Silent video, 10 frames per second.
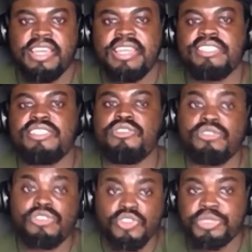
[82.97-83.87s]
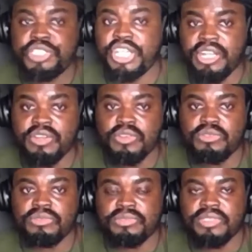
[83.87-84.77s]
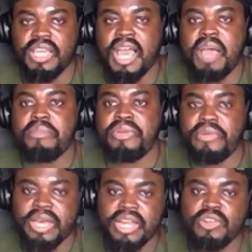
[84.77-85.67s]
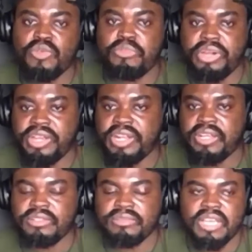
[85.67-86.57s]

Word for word: his youtube channel amerado burner